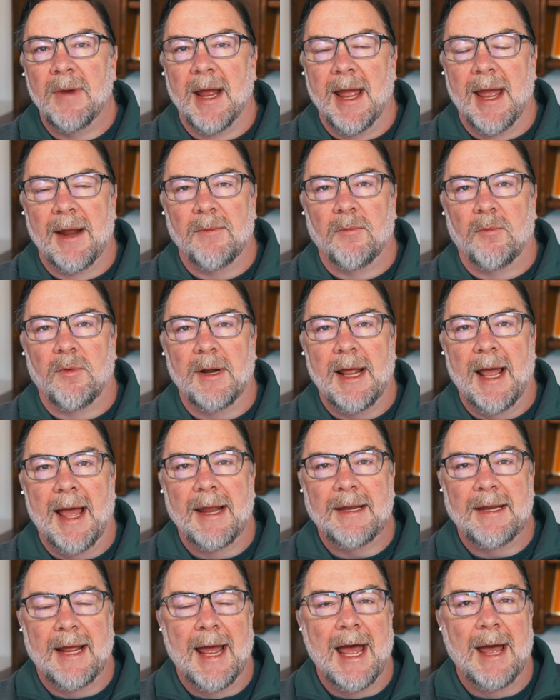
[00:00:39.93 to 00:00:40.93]
And what
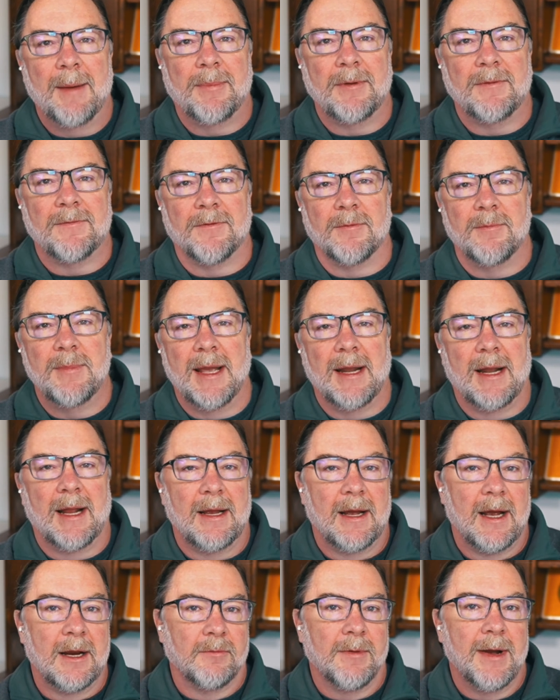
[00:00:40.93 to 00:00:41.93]
had to happen for me, and
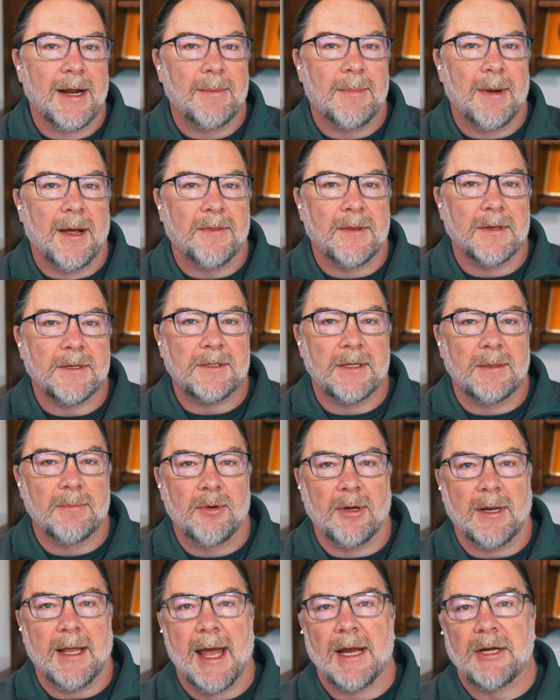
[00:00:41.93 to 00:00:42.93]
I write about this in the
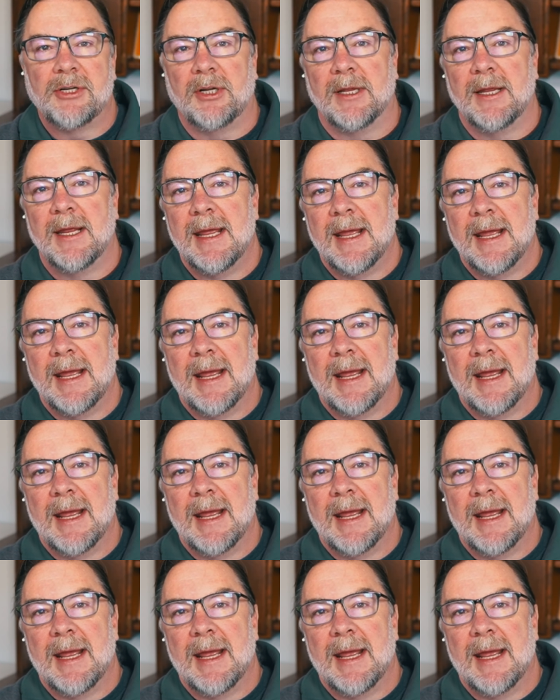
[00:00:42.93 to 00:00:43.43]
book actually,